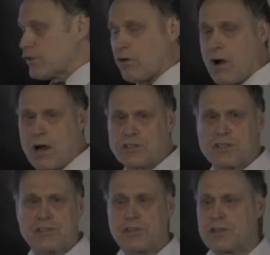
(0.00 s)
your
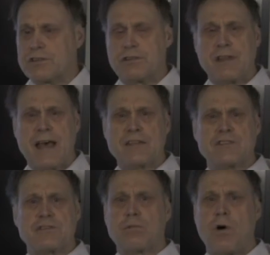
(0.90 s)
arches. You could do that
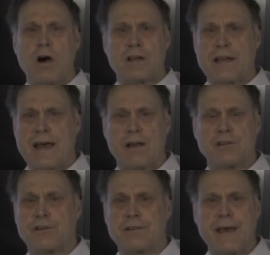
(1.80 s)
just walking out
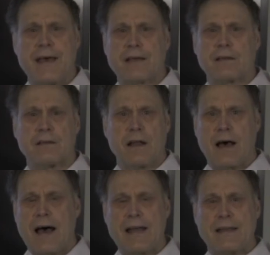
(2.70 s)
on your deck in
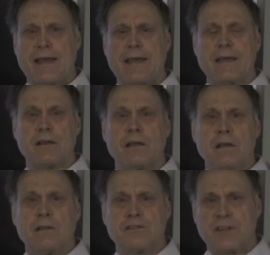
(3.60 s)
a hot day and
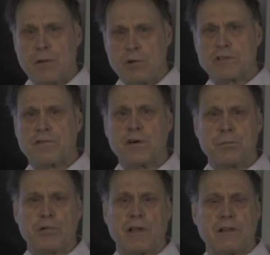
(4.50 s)
seeing what your
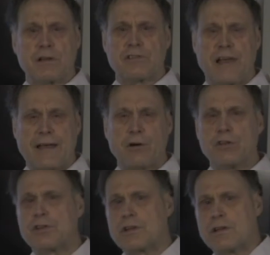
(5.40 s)
footprint looks like. Or
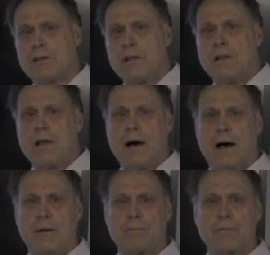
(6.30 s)
you can
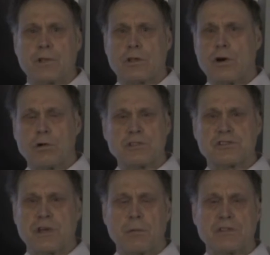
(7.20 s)
go to
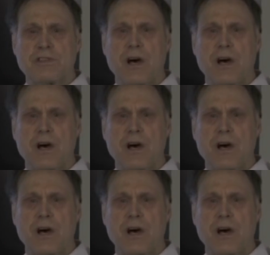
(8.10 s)
someone's